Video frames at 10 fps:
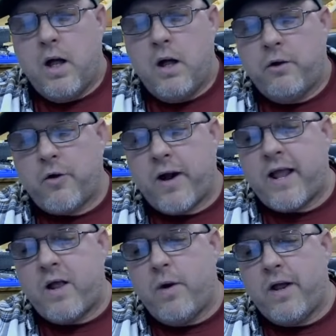Greg,
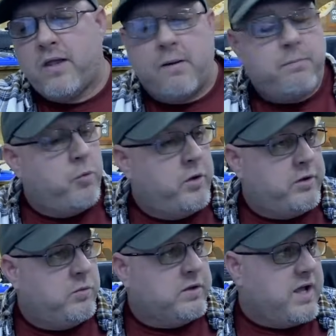I wake up
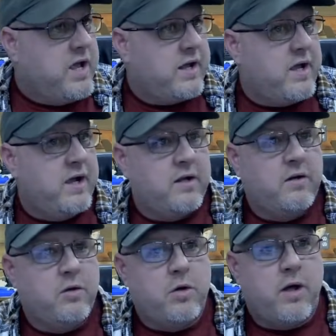wondering what the heck I can
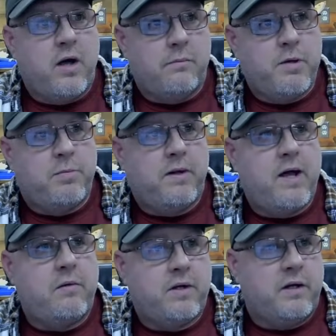do to help people
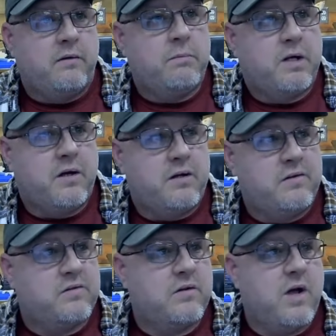out again,
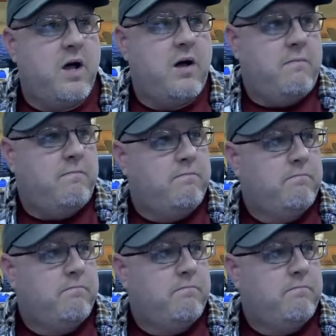because I